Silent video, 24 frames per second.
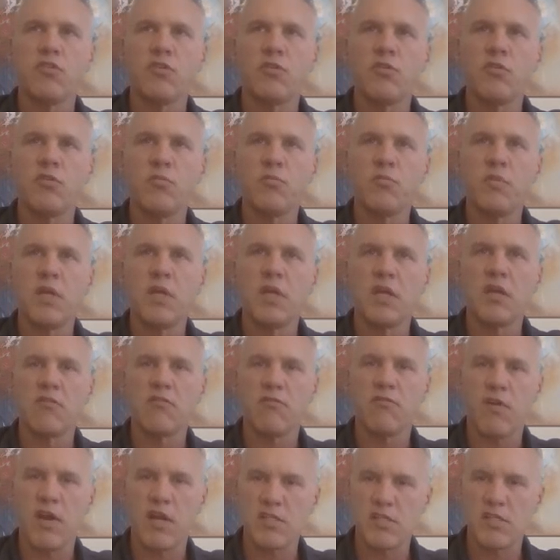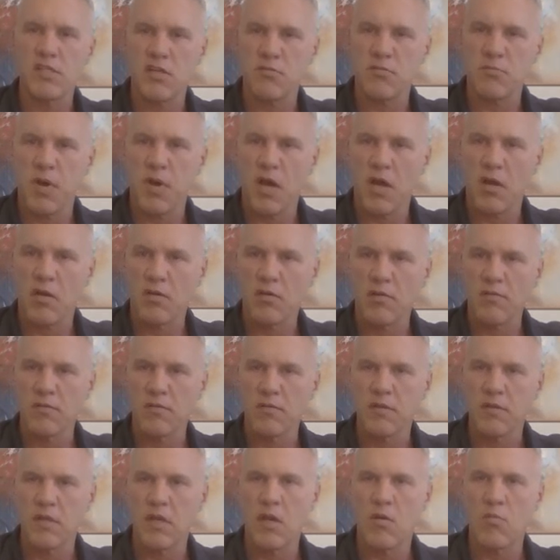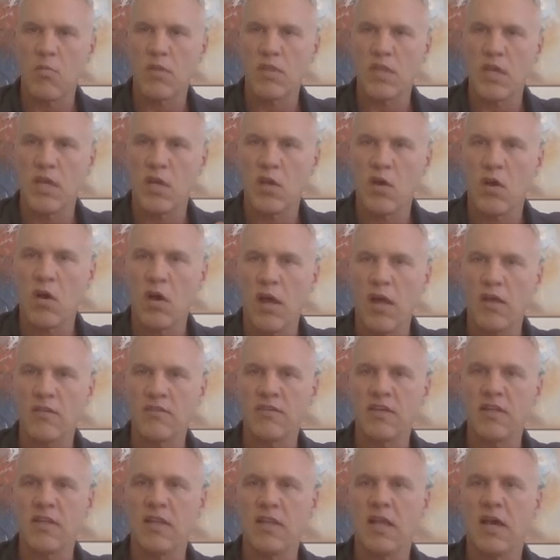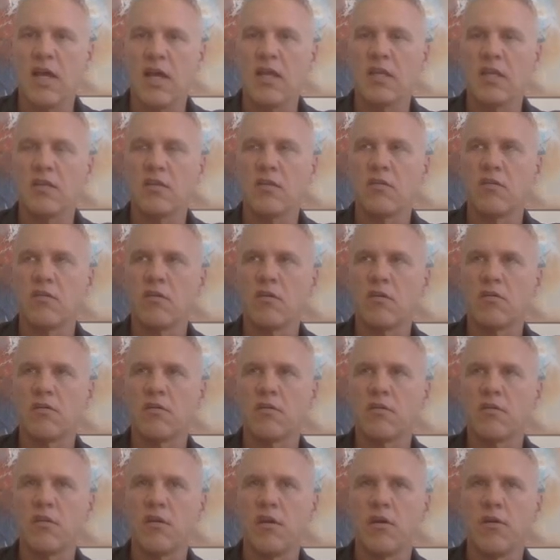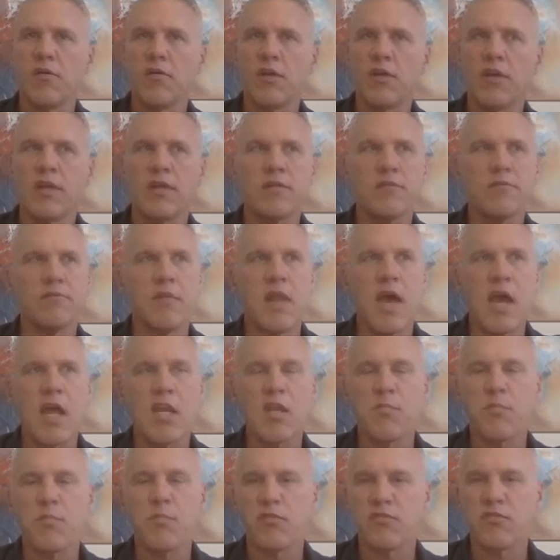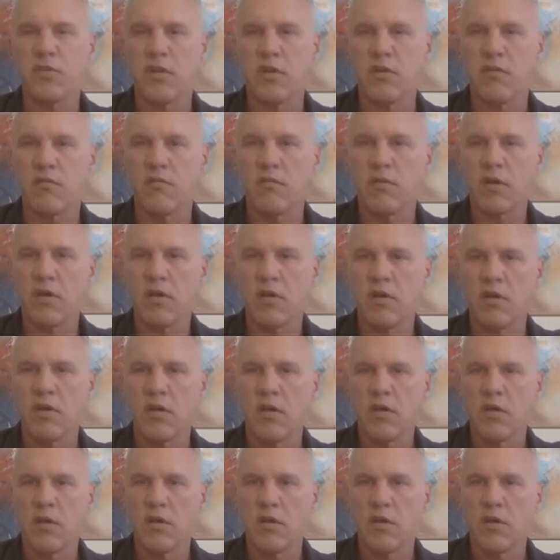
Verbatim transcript: to being a franchise model, uh, what they call asset light, or owning 90% of the